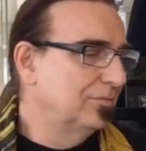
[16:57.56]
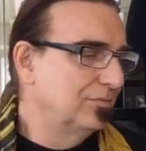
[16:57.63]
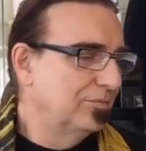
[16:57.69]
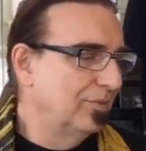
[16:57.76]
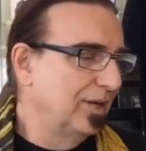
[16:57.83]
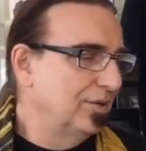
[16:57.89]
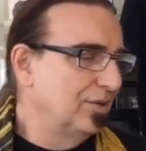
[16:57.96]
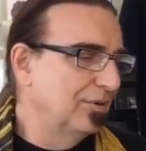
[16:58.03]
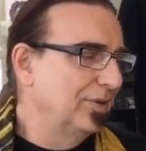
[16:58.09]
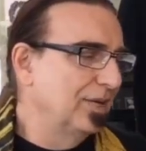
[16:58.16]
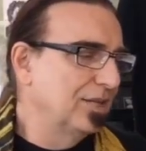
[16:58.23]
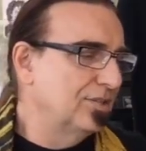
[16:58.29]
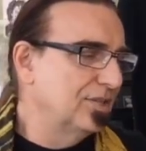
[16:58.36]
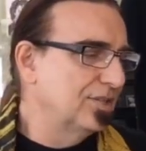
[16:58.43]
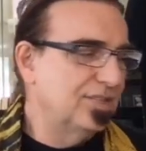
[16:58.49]
where I
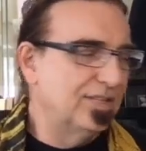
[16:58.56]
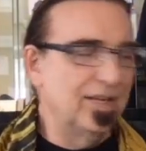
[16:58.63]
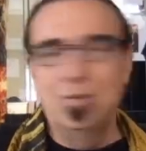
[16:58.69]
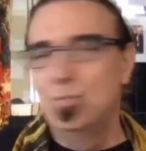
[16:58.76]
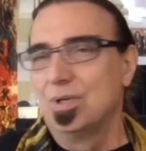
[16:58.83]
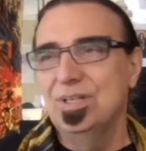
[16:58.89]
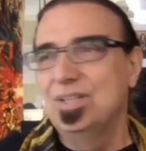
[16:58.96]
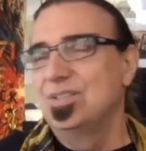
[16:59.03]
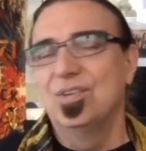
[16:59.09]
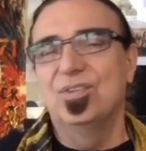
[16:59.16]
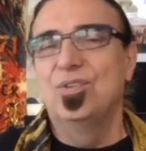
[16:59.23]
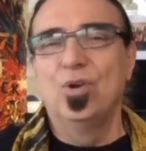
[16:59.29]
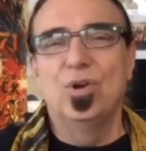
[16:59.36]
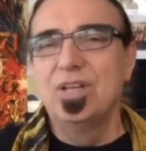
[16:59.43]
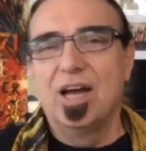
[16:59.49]
just say, what is the
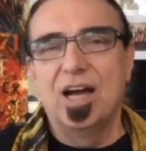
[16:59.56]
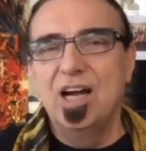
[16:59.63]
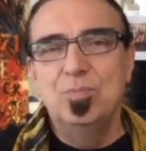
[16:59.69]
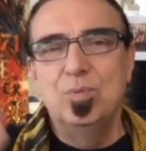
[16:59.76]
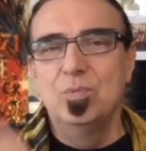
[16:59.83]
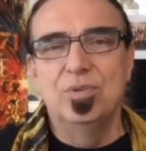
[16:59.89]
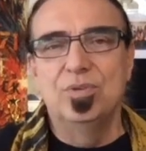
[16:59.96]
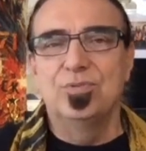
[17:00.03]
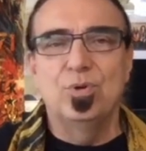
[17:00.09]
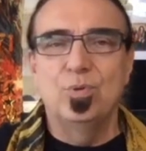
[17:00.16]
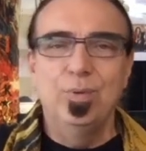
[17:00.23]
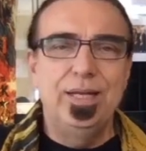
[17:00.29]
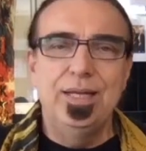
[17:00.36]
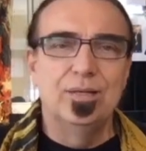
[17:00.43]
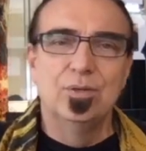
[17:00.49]
third album of
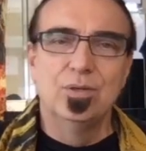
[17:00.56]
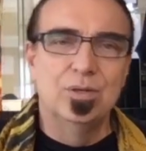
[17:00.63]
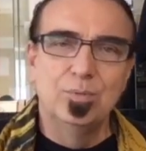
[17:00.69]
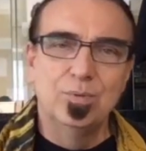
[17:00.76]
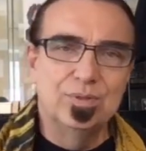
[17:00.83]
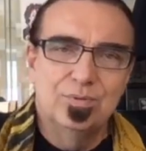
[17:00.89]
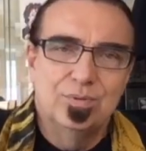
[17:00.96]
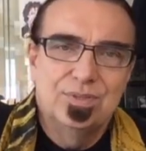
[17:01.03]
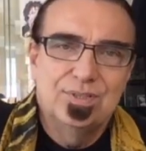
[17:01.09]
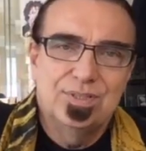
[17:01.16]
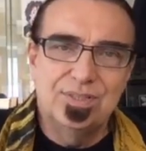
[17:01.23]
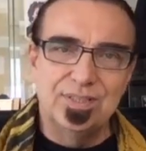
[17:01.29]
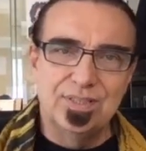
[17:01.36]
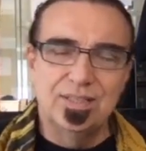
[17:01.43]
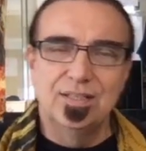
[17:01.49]
Queen, or what
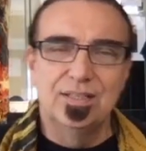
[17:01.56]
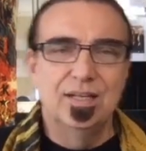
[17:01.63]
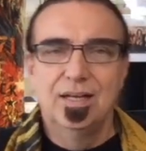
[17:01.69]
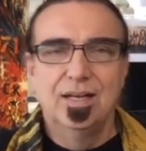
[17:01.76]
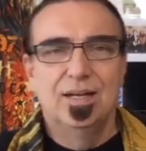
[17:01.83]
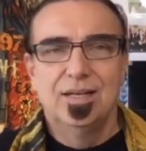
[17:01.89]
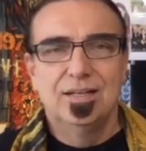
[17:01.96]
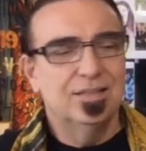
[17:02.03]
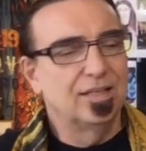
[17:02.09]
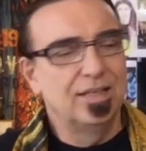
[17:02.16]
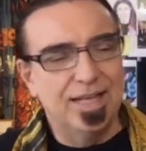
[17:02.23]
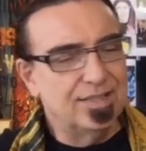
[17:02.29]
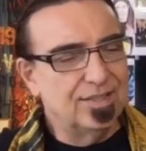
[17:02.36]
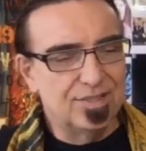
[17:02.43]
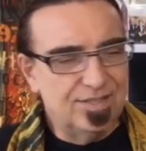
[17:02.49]
was the
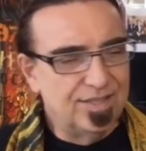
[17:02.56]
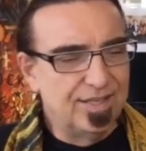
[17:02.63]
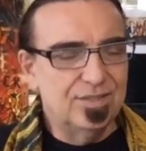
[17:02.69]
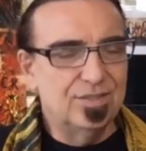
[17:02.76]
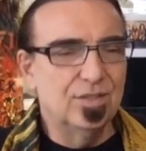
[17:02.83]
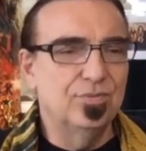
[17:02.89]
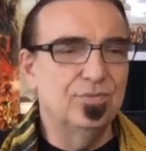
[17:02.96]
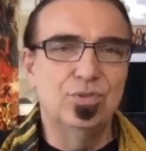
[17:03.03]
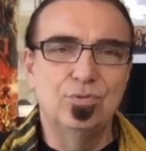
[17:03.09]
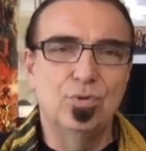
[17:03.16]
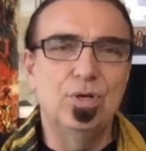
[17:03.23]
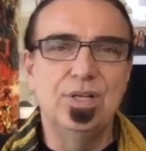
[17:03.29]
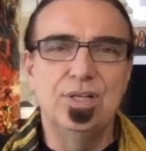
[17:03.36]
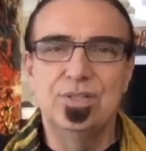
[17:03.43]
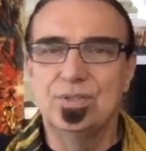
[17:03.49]
latest hit of the
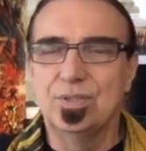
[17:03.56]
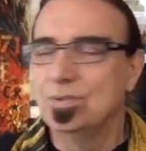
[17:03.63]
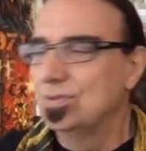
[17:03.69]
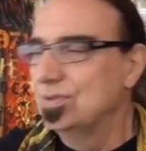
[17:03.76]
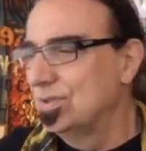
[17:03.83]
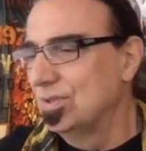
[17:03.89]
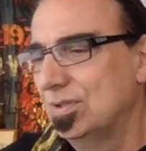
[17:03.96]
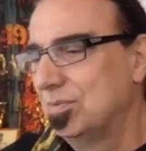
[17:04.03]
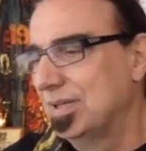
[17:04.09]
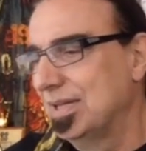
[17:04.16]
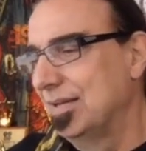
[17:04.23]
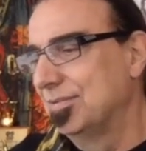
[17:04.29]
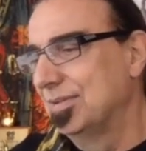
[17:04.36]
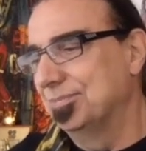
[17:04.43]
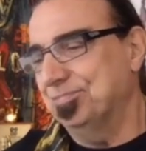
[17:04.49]
Rolling Stones,
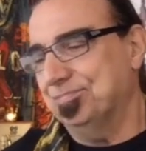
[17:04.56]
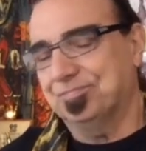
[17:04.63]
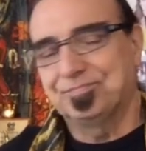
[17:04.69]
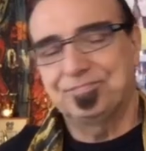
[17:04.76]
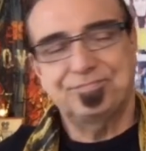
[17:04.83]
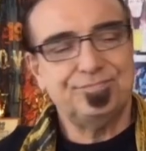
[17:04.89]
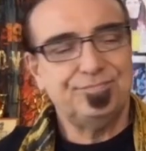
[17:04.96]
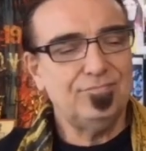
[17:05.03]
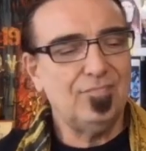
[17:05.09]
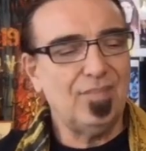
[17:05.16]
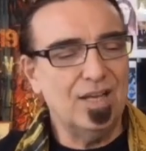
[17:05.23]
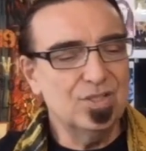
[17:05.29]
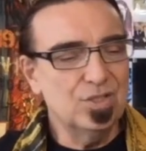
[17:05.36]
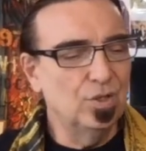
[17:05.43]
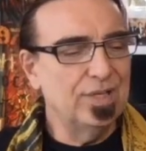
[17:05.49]
whatever.
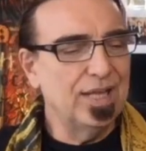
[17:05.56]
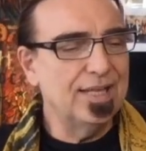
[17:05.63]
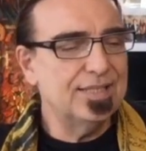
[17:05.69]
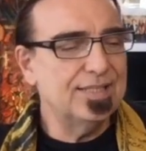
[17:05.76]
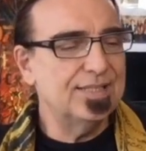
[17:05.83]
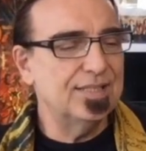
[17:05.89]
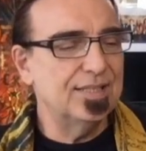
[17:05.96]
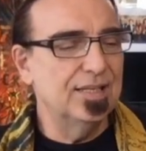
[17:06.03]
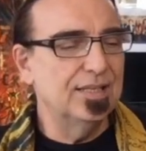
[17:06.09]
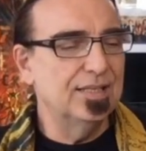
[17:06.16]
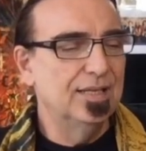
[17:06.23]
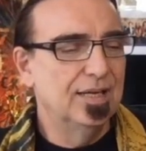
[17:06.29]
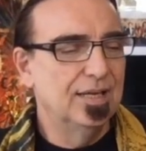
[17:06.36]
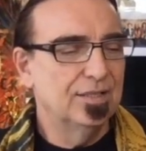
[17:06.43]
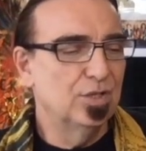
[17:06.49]
So that's the
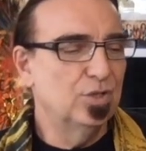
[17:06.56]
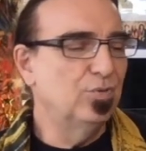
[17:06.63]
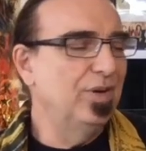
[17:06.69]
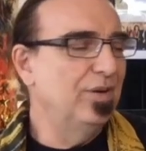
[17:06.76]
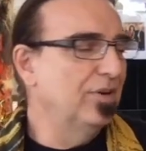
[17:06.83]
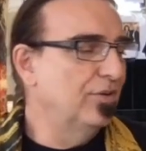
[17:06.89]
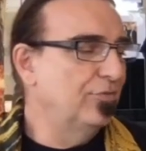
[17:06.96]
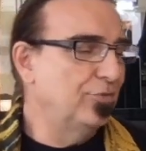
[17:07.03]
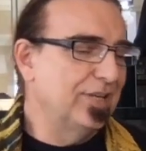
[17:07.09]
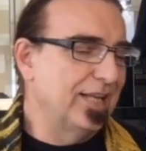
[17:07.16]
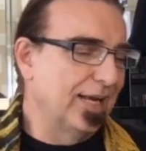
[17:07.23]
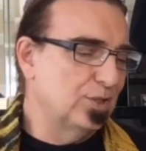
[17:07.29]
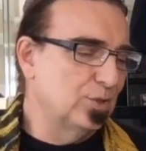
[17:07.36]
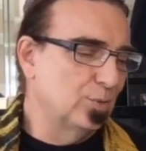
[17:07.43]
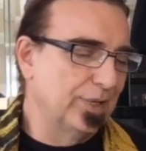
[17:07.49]
trivia for
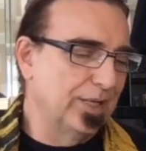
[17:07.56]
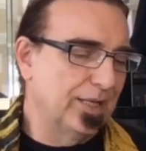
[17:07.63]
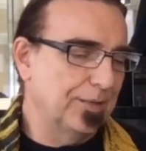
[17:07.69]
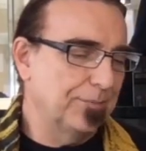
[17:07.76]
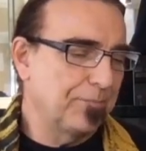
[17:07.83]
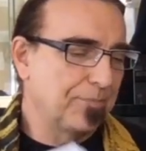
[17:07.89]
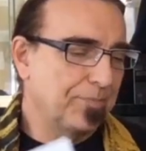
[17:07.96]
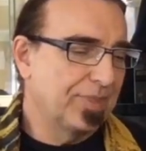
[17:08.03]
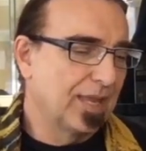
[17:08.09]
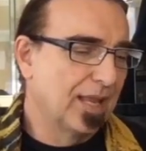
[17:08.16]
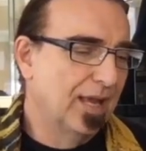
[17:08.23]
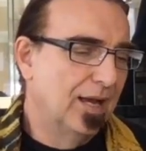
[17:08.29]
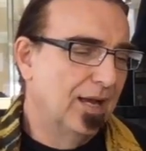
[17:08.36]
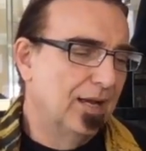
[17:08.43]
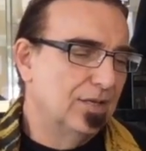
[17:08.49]
next week.
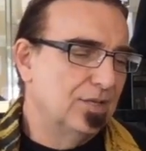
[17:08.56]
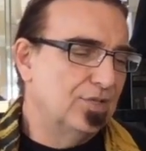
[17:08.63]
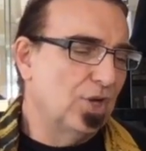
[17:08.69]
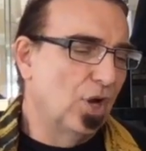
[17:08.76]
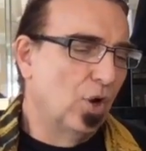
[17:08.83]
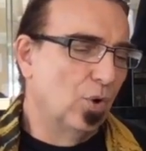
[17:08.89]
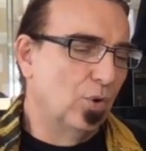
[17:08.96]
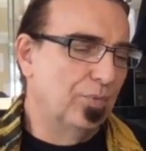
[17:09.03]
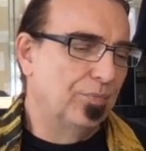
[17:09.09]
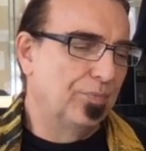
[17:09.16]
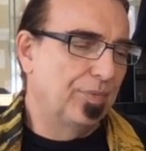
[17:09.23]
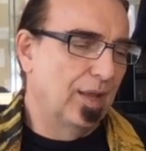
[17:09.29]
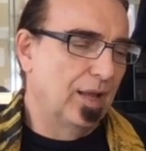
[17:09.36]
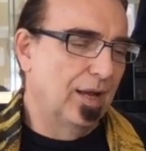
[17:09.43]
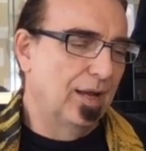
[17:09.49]
So,
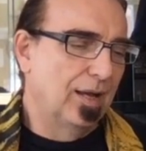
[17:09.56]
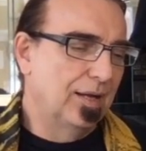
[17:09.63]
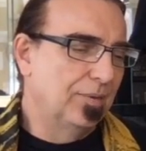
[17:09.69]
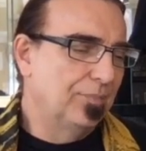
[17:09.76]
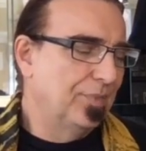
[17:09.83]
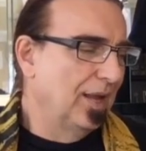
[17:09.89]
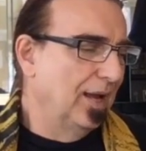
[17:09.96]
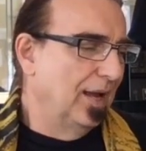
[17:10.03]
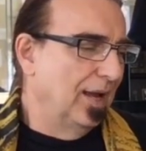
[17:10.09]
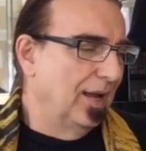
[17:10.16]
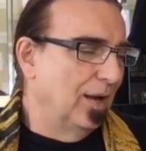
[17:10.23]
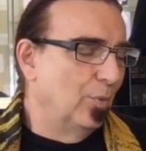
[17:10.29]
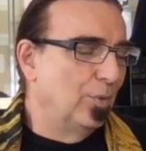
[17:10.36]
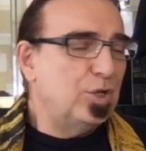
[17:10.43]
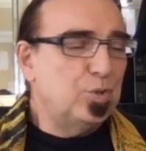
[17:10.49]

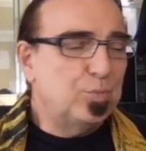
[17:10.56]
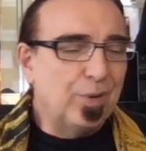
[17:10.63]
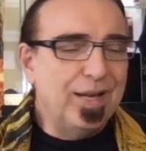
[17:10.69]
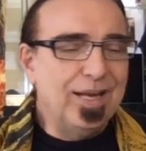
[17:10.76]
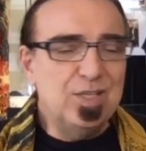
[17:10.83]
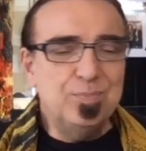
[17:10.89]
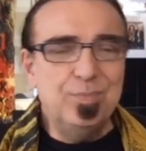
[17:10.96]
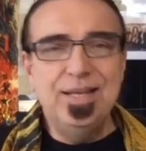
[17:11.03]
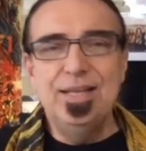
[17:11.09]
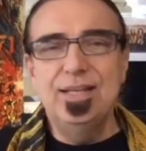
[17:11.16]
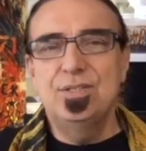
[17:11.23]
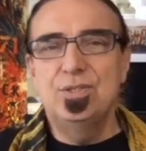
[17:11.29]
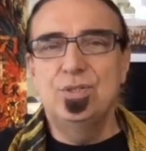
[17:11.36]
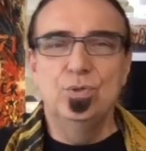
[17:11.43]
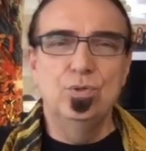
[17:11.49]
which brings me
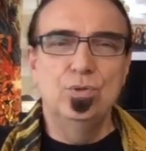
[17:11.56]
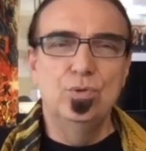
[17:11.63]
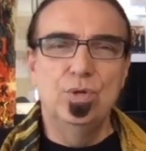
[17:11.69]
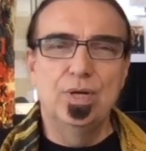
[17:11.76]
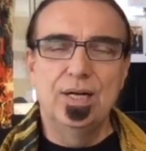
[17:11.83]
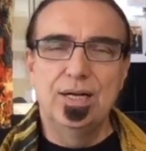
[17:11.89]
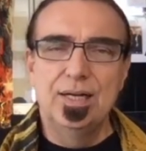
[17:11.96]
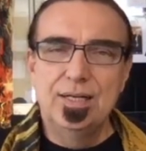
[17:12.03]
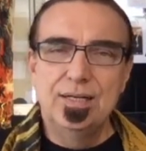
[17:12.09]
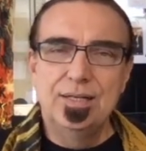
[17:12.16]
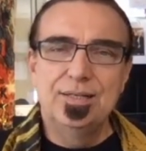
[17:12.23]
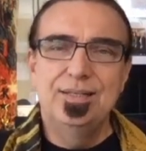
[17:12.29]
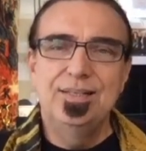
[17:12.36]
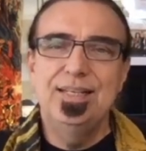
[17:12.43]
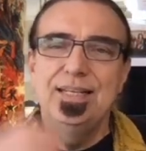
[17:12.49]
to
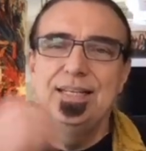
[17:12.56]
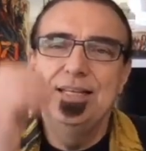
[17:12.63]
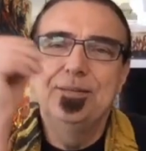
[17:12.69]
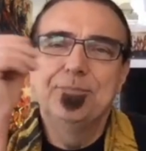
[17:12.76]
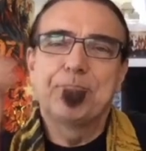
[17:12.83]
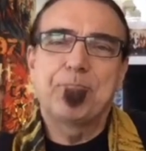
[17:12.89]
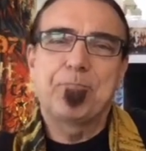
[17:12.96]
the